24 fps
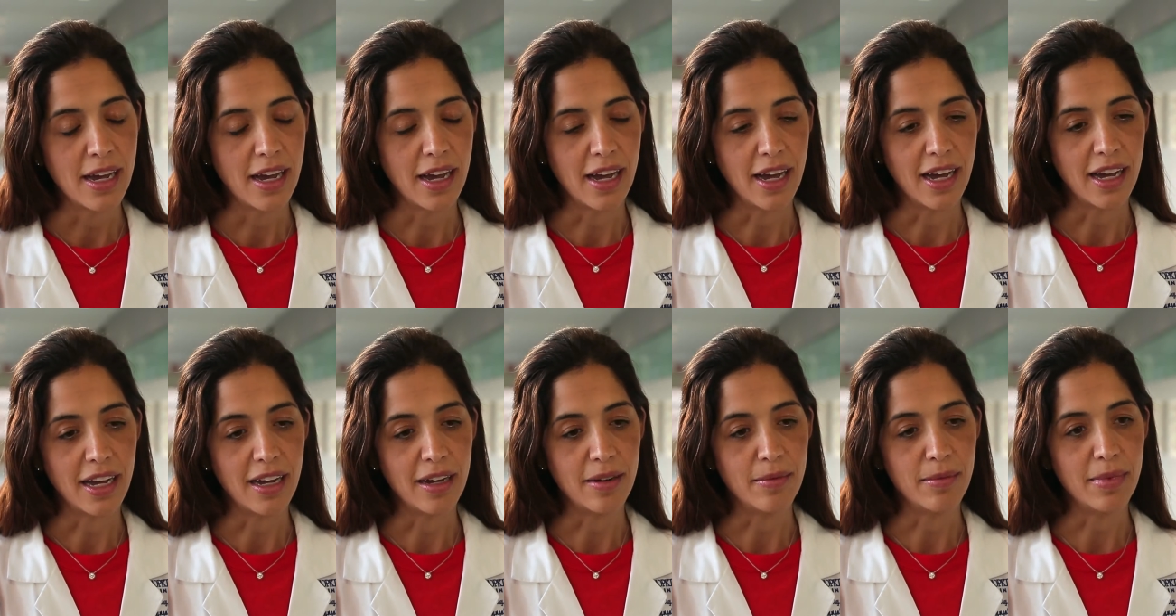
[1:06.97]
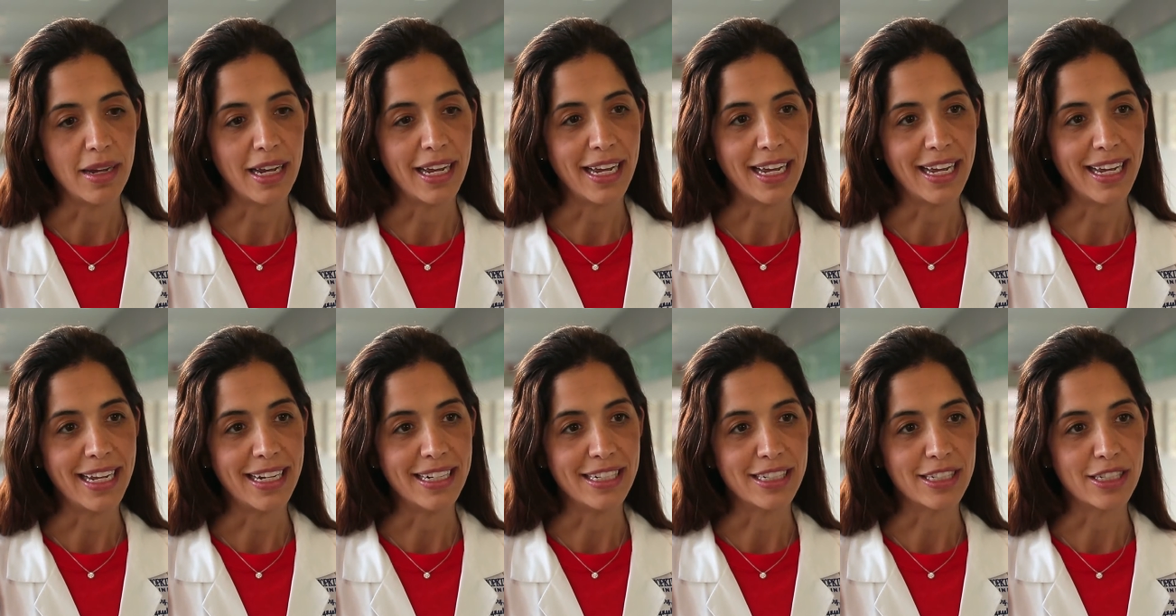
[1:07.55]
Um,
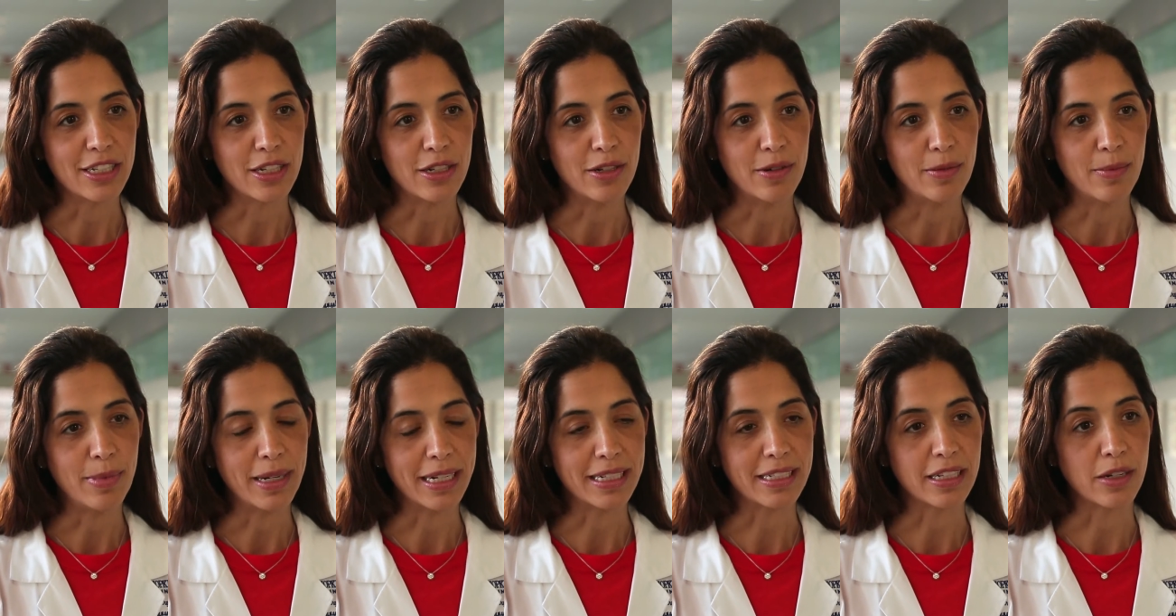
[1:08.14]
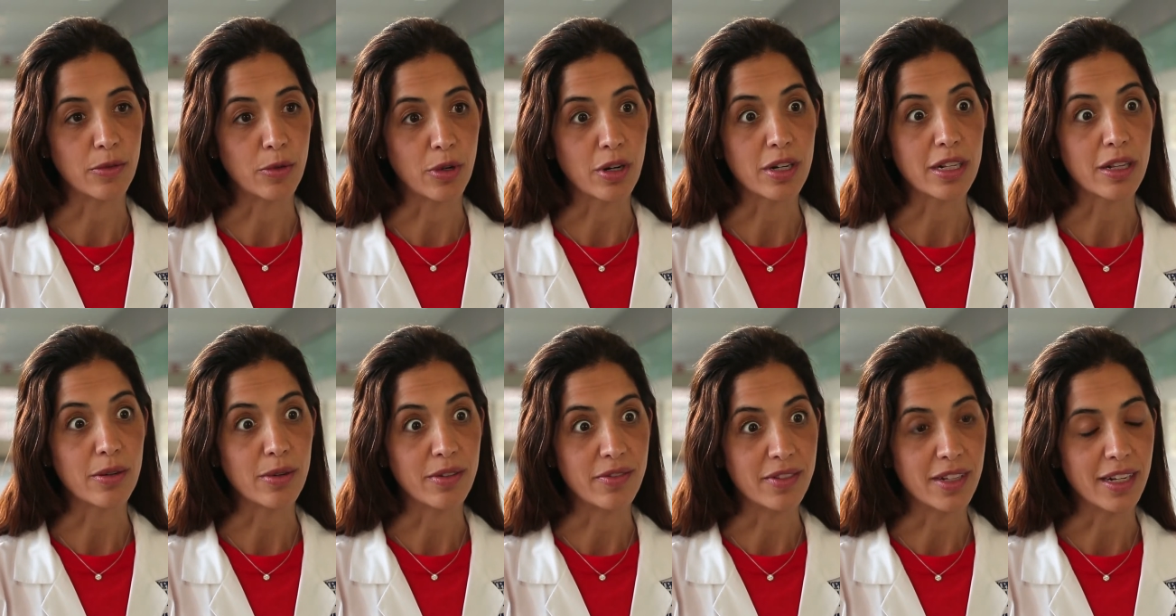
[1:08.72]
and so, based on work
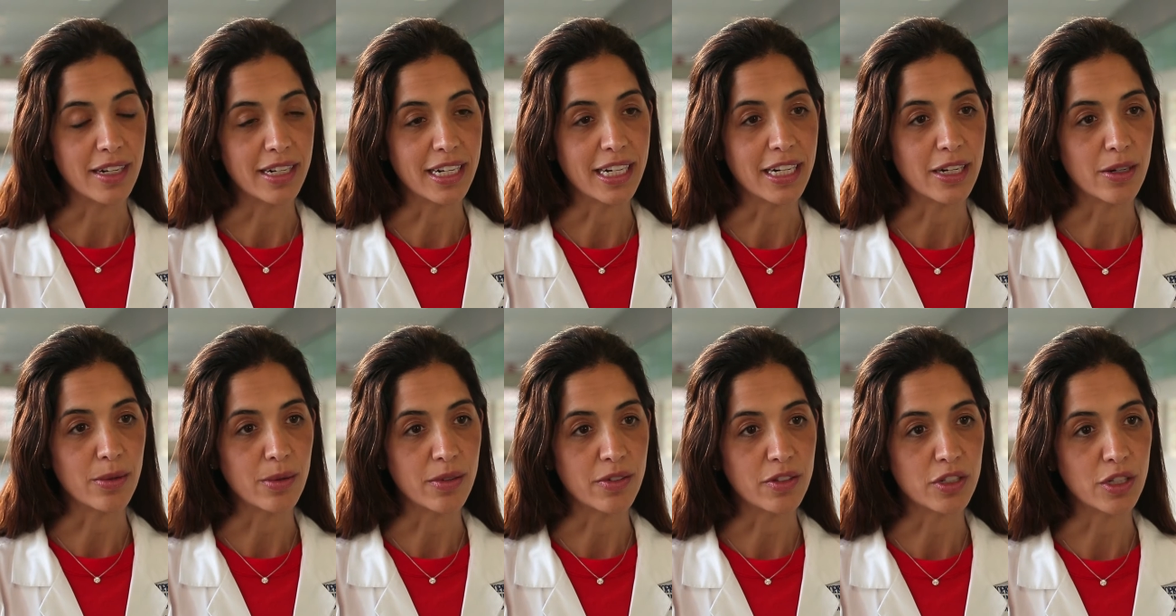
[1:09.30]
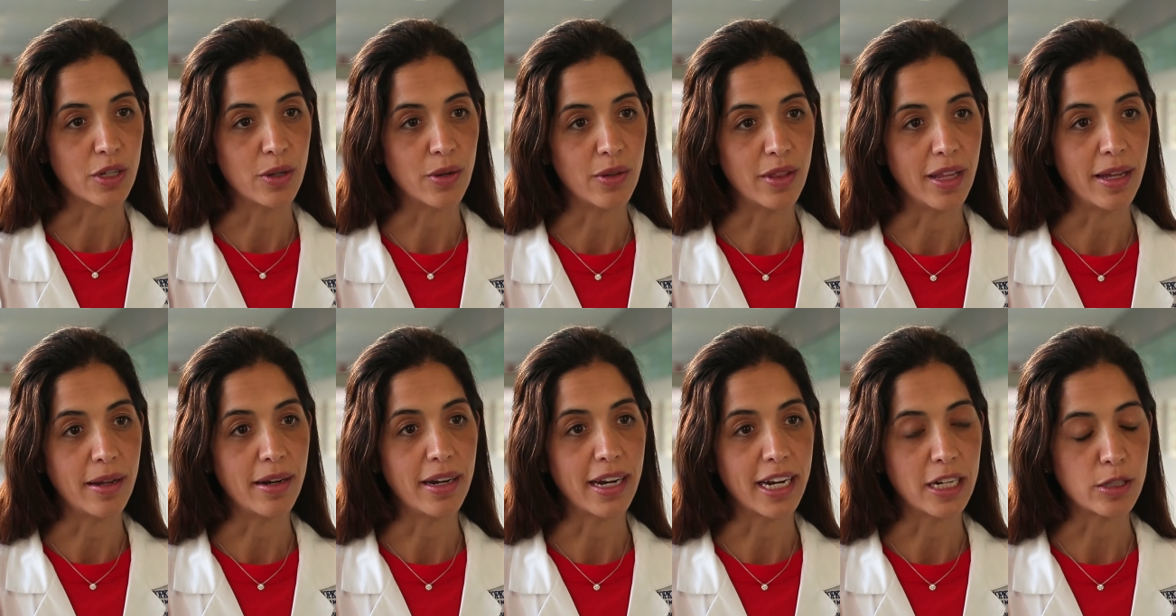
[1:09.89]
that we've done here, we've shown
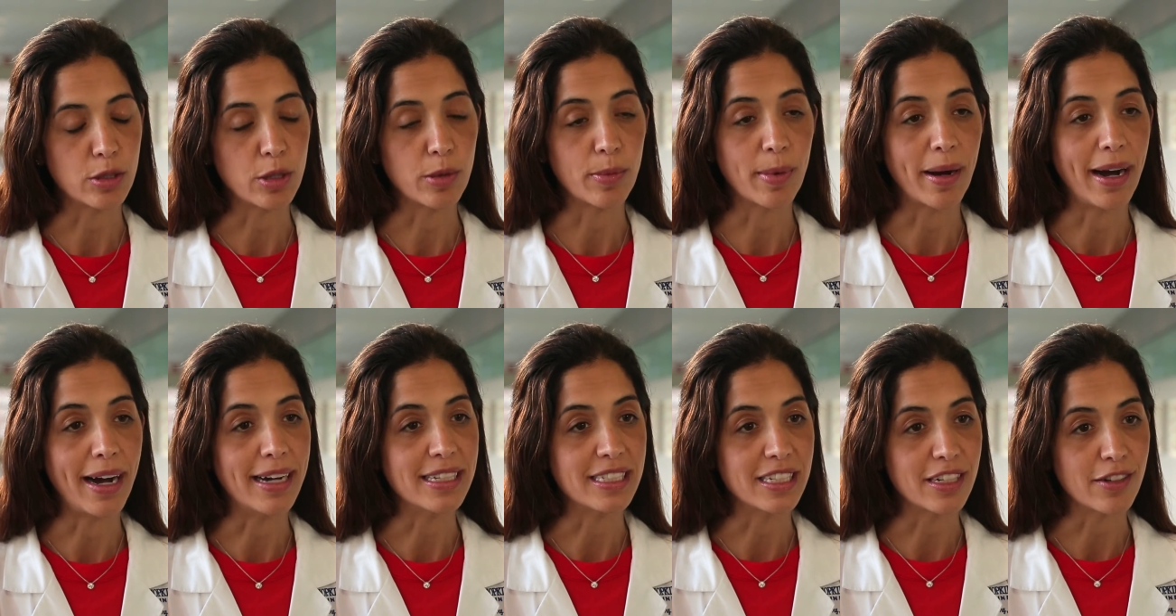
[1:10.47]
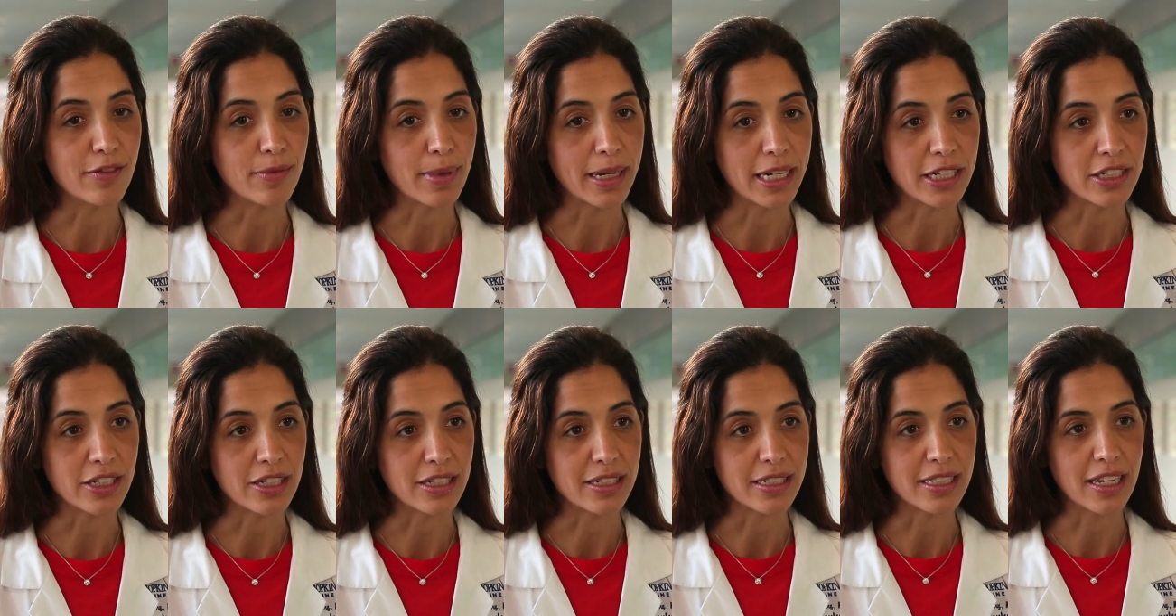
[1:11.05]
that HPV positive
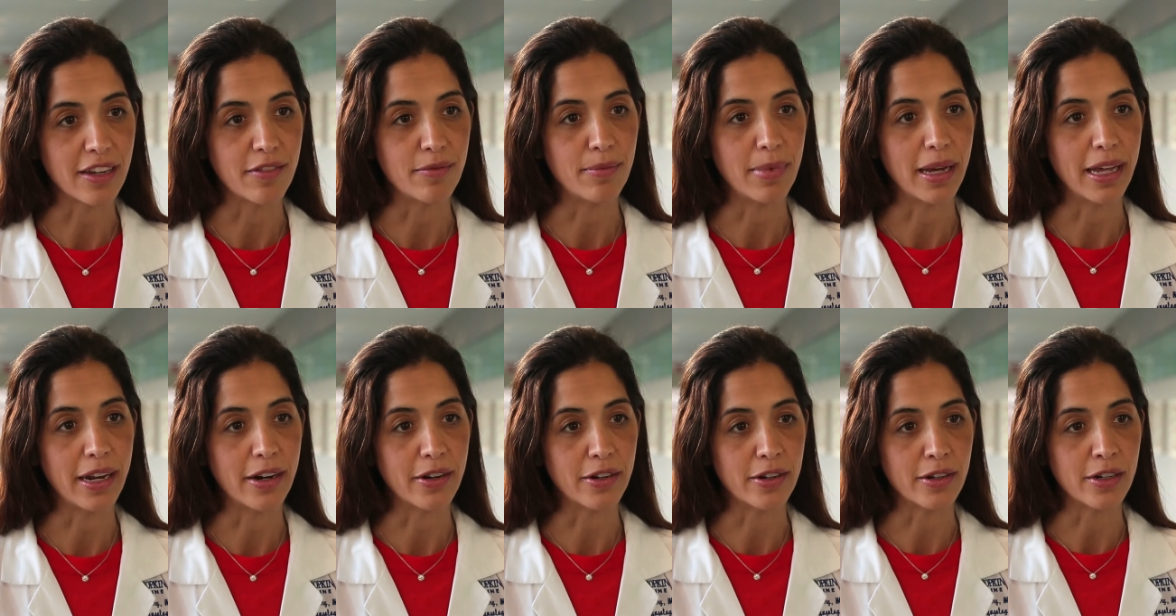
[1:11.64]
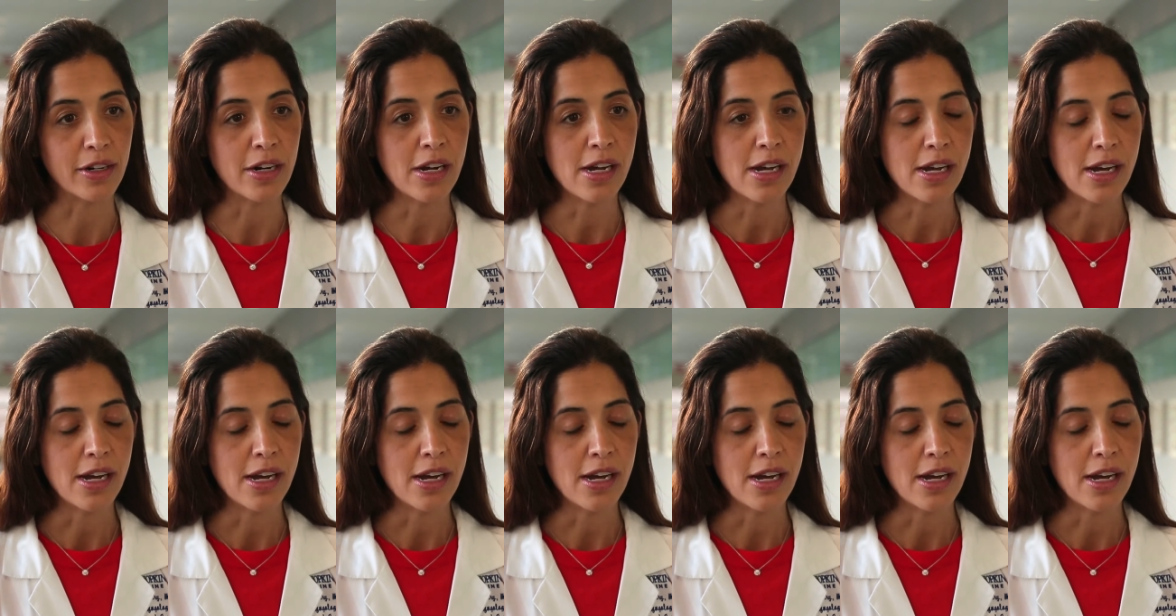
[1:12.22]
patients have better